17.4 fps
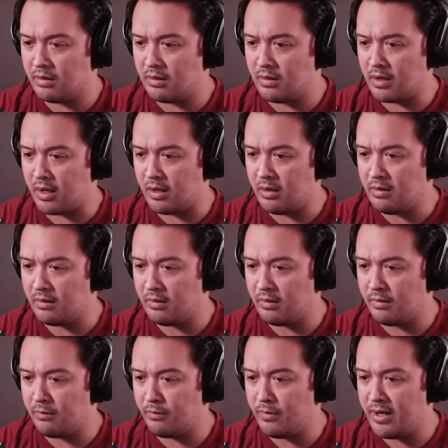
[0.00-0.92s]
Okay,
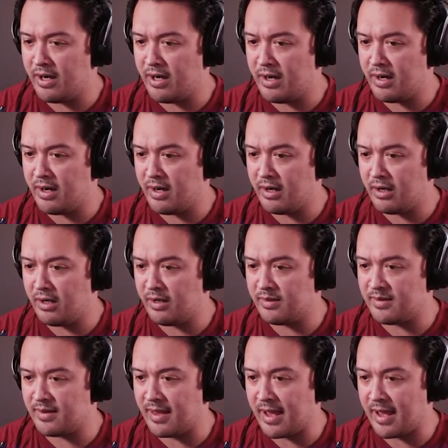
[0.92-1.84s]
where
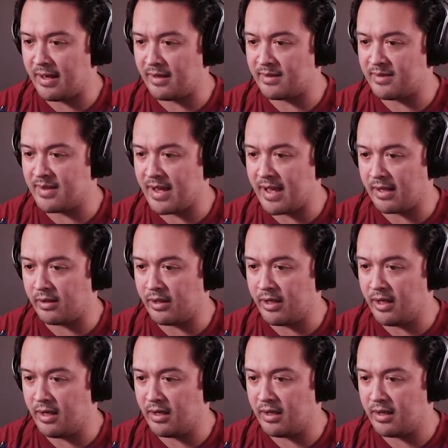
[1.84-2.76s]
is that
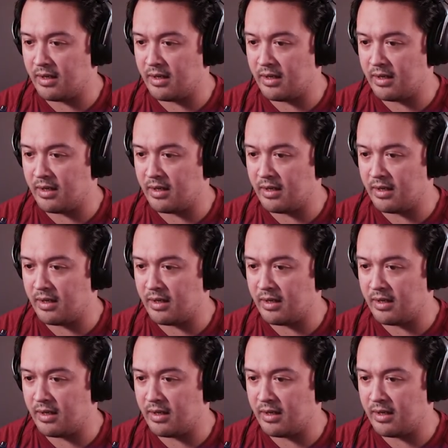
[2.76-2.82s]
exactly?